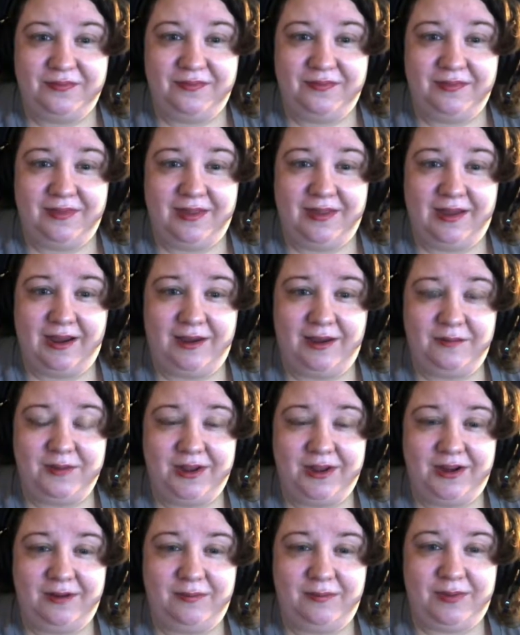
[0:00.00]
I'm
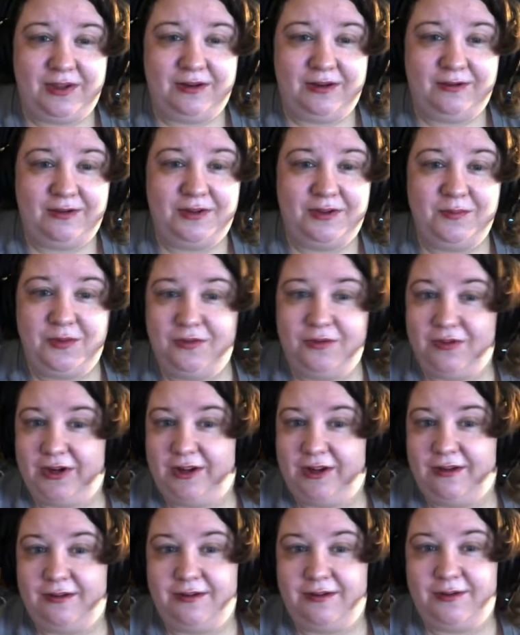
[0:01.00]
gonna be doing more
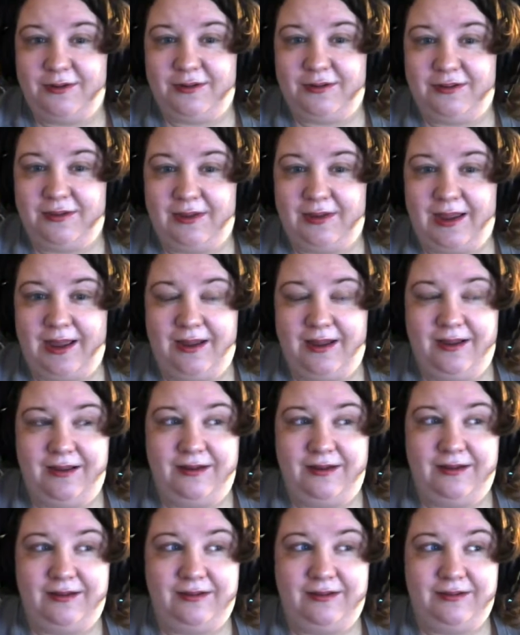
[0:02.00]
videos
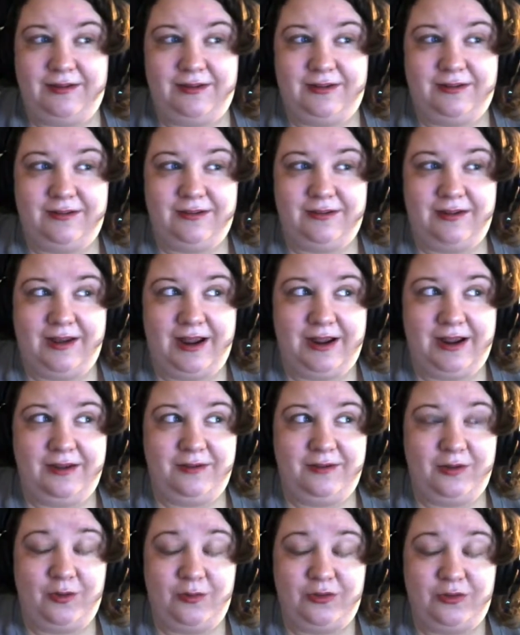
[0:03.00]
and I
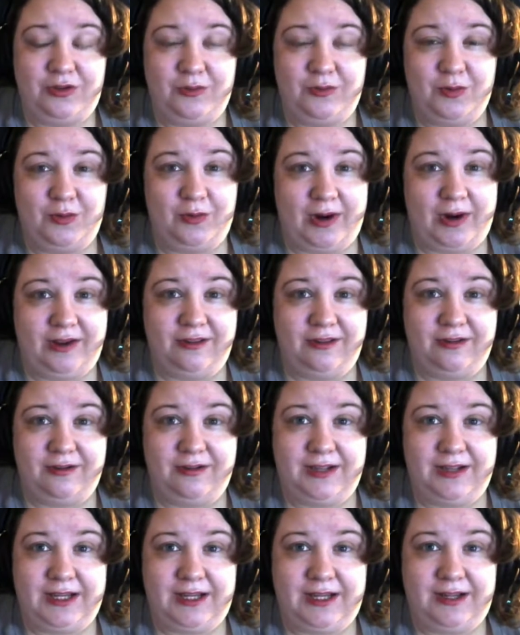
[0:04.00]
hopefully more
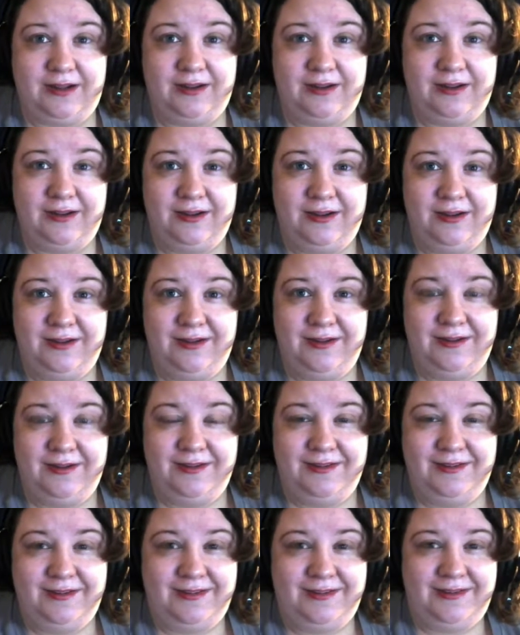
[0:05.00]
regularly.
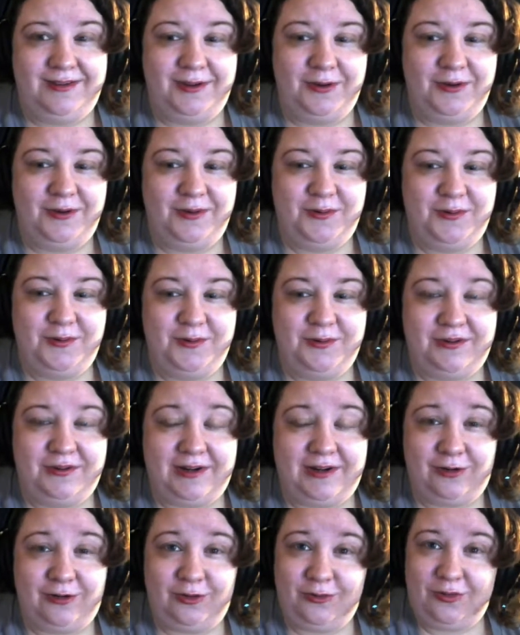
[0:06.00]
So
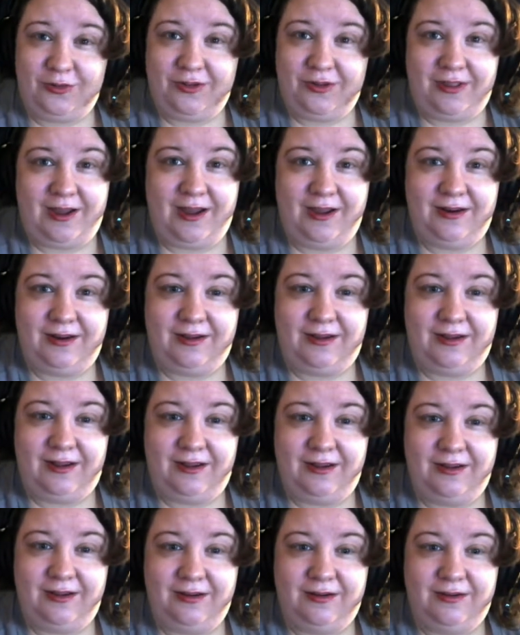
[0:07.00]
stay tuned for that,
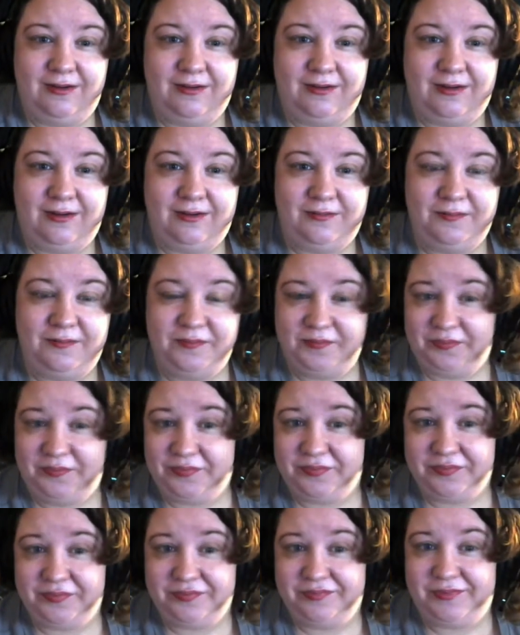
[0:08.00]
and
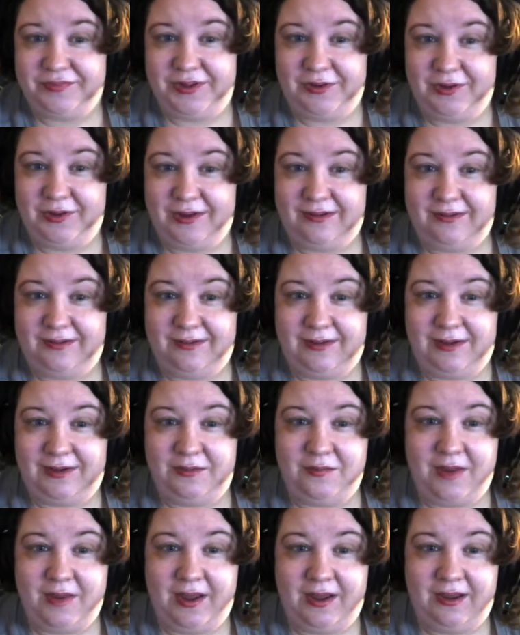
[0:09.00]
you get to see
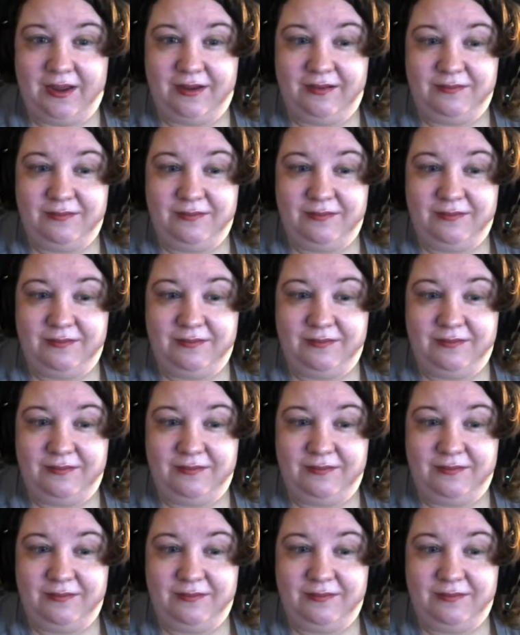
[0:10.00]
my